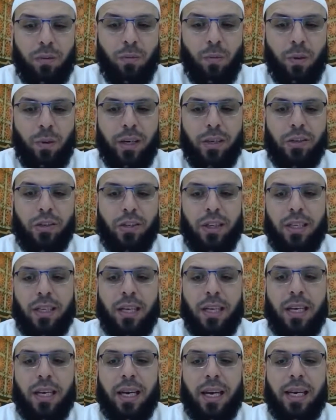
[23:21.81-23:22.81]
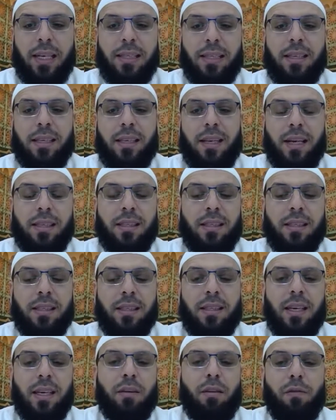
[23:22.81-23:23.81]
watch it as a
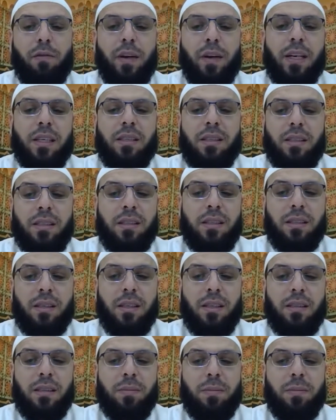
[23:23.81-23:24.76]
sacrifice is